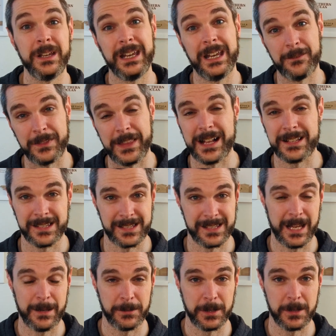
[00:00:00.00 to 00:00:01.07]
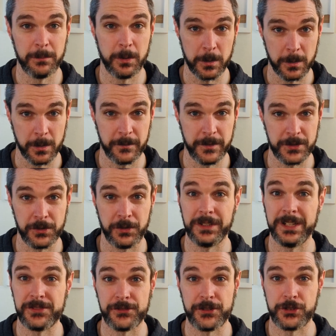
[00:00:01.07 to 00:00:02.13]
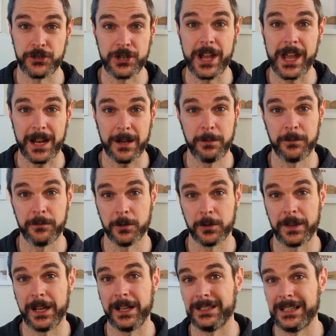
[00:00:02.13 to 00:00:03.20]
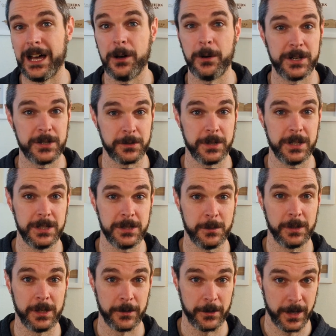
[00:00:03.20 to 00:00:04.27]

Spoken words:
if that's a stamp that a border official needs to check before they allow entry into another